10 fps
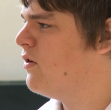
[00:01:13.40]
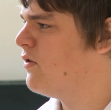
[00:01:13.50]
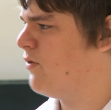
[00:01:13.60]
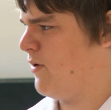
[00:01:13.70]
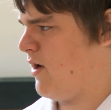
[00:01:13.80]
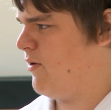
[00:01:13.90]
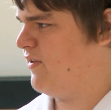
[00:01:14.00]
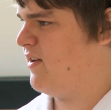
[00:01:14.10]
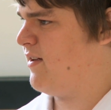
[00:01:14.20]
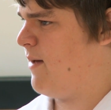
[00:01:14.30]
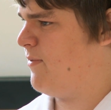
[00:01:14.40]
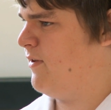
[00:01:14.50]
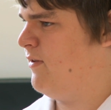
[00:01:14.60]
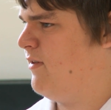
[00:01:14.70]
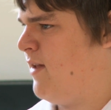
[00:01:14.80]
Should we go as in depth
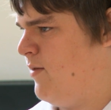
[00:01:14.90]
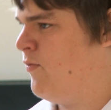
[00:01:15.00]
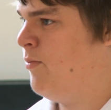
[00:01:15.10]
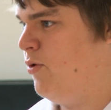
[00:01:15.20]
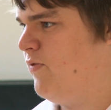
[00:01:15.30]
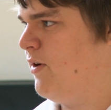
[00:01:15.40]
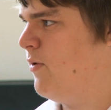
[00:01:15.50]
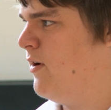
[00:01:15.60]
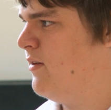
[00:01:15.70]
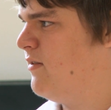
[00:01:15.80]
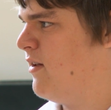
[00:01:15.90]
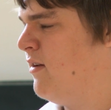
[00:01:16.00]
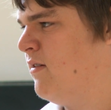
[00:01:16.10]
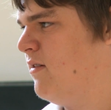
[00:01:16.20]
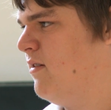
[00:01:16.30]
as like removing words
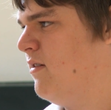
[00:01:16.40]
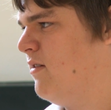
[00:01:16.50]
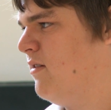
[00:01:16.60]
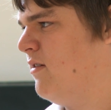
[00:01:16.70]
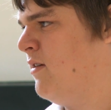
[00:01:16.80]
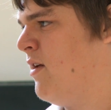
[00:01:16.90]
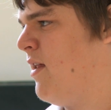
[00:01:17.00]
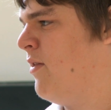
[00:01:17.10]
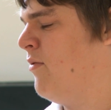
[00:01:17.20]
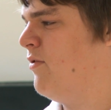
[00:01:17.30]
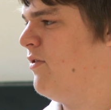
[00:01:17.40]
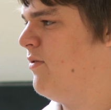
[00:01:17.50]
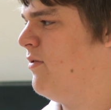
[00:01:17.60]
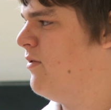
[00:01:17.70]
and you know? Like I think so.